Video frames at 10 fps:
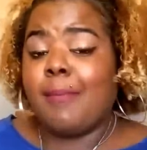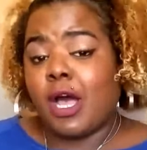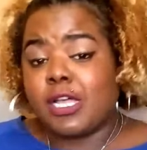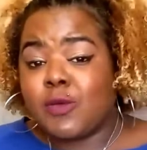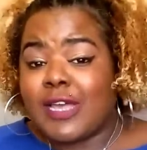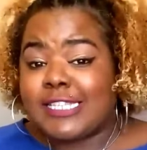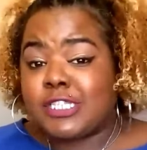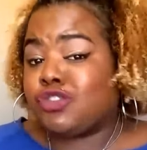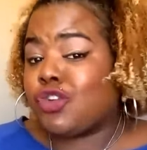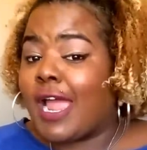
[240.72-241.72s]
I'm
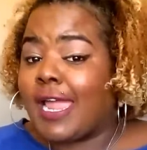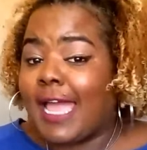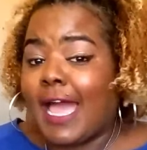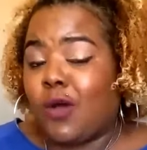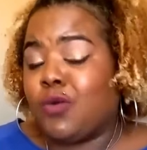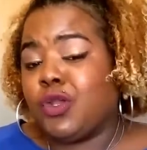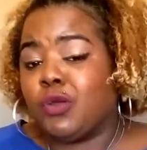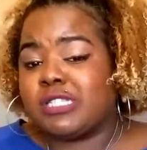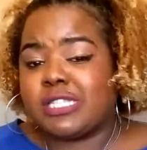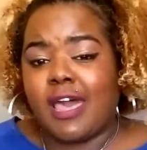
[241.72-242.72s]
always trying out
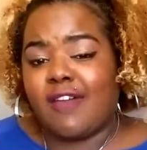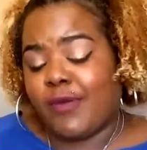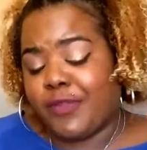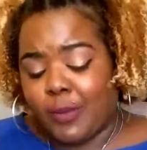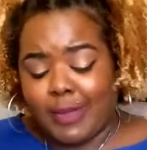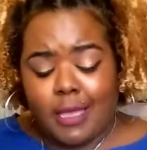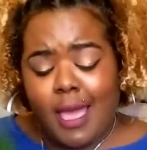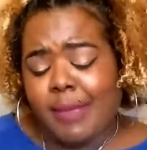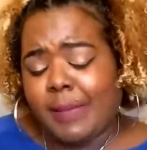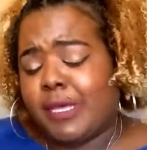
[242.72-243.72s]
new stuff. Whether it be
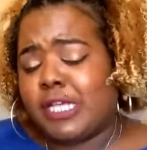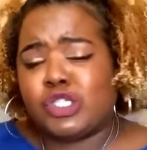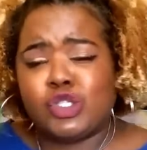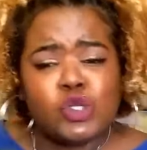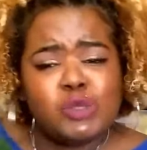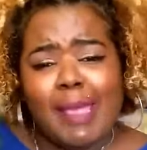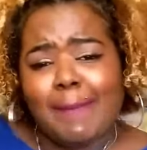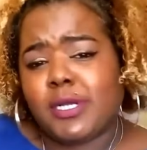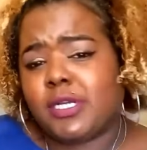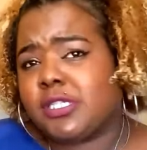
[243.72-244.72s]
comic books,
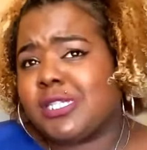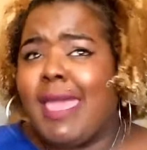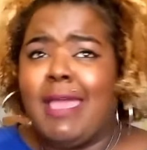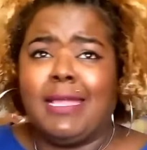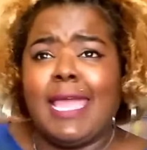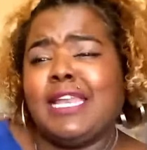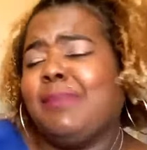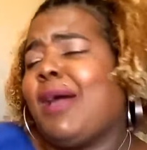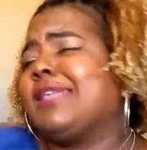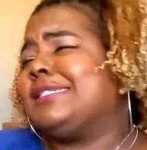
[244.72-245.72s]
newspapers,
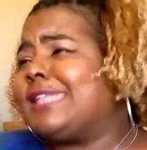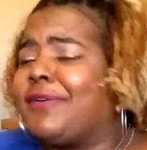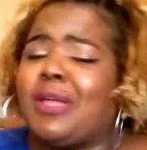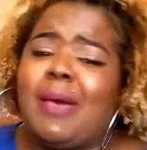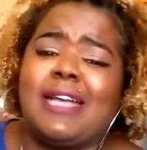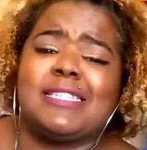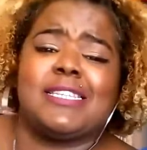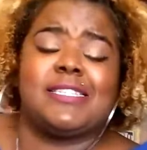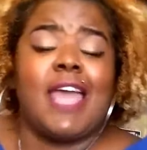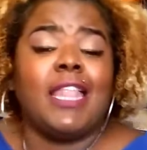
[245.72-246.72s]
candy box, cereal
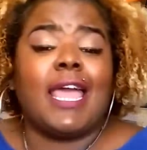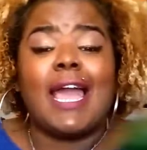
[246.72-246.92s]
boxes.